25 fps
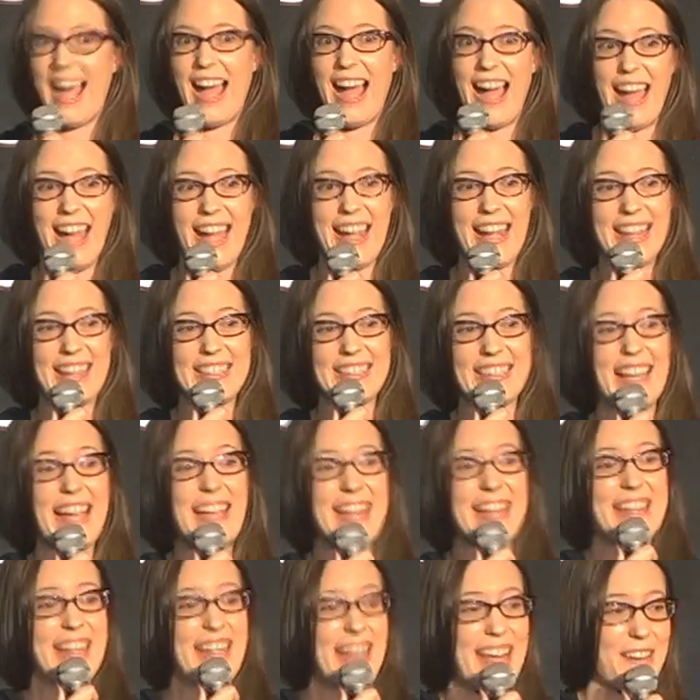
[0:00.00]
I
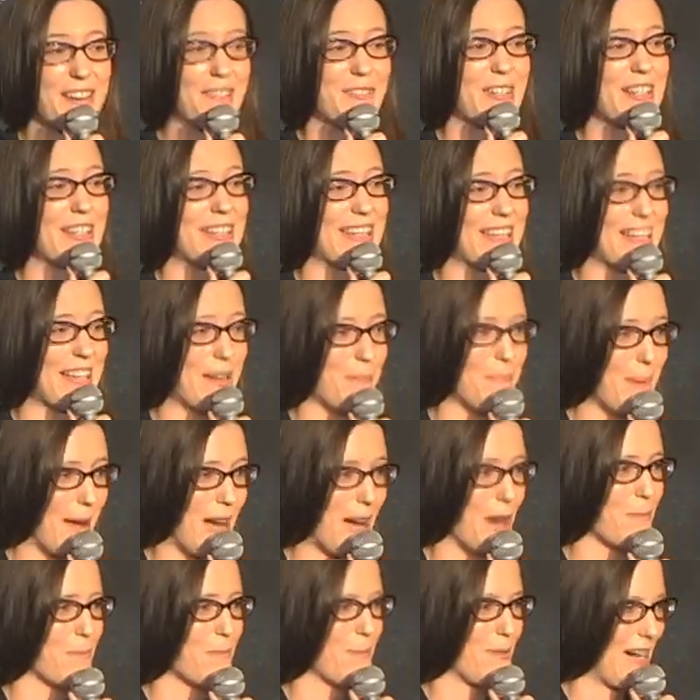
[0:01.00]
like everything
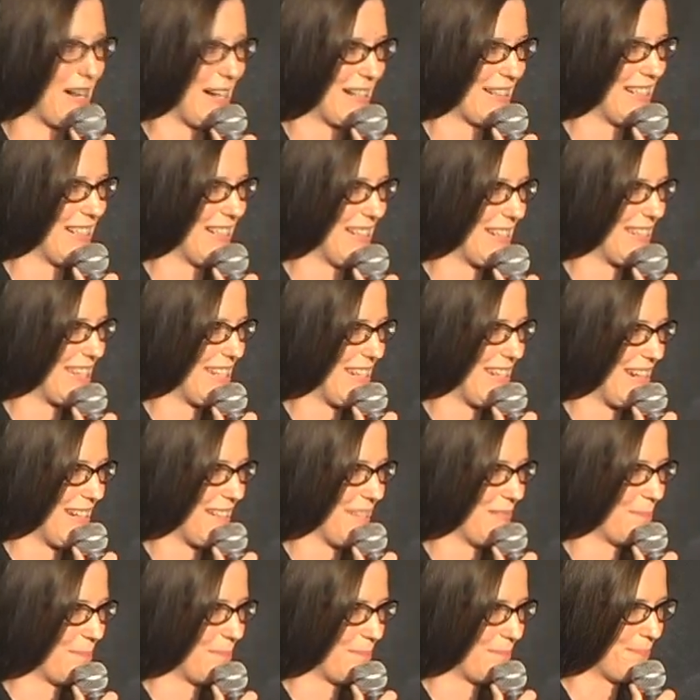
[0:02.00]
about
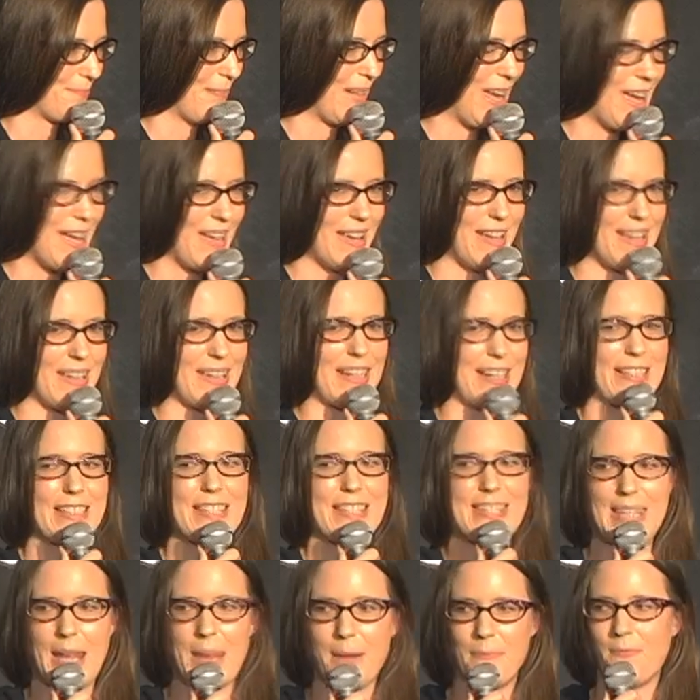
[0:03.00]
pregnancy,
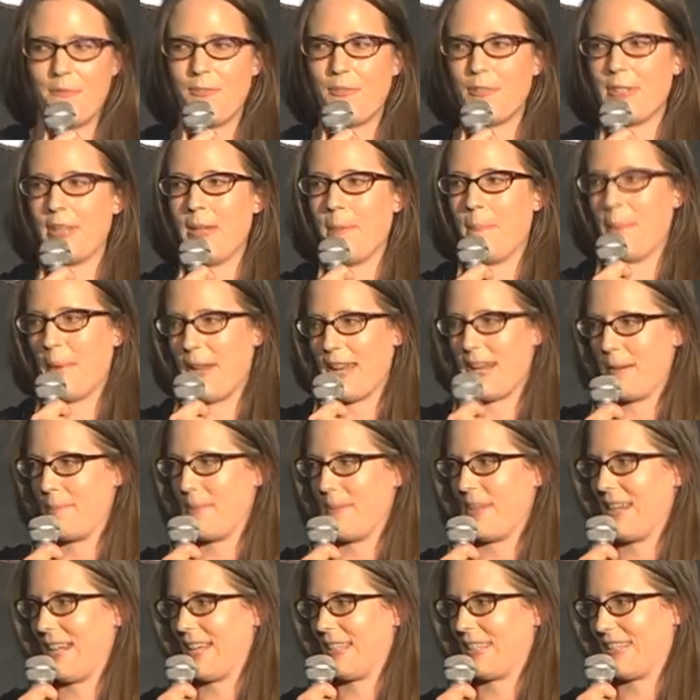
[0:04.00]
except for the
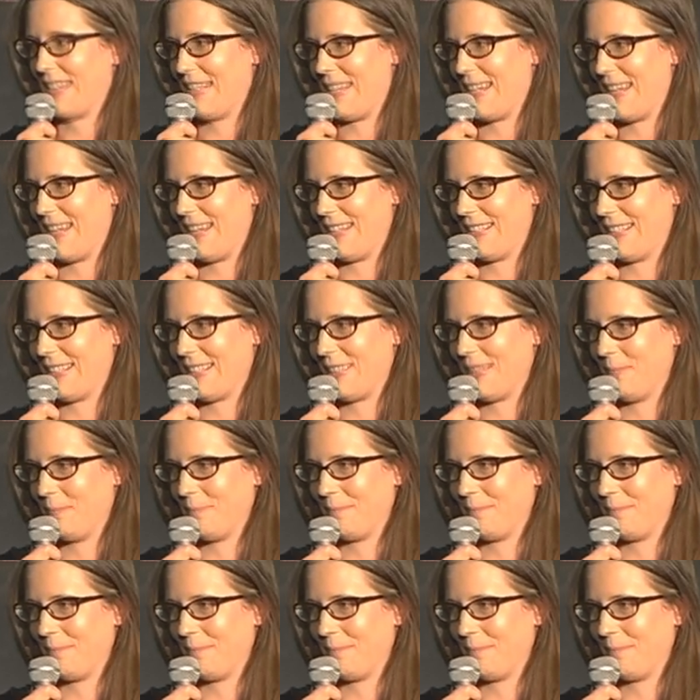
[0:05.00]
baby at the end